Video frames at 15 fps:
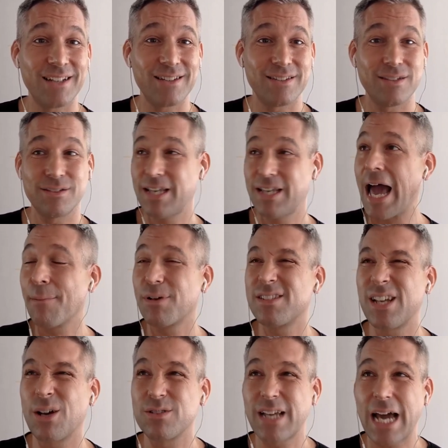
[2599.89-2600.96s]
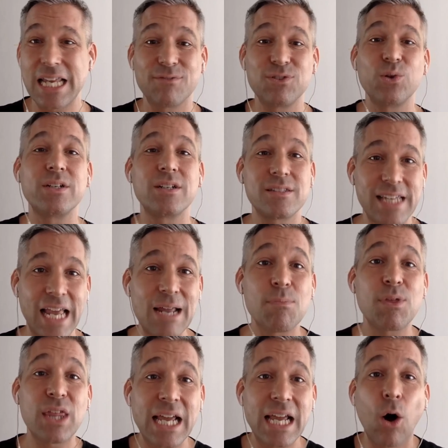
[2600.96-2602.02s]
the time, because I was kind of doing the same
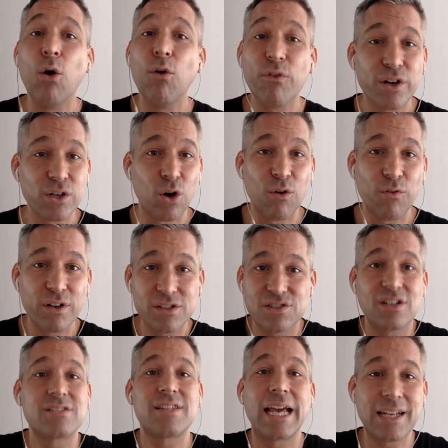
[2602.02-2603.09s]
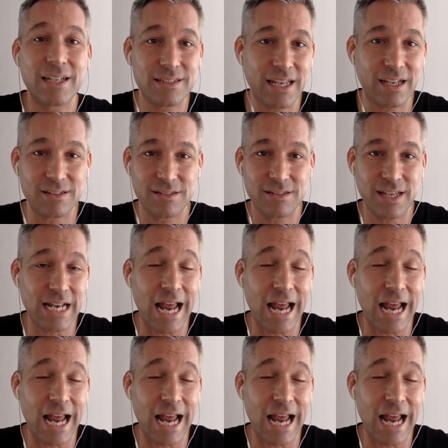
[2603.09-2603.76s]
thing over and over, just like Etienne said.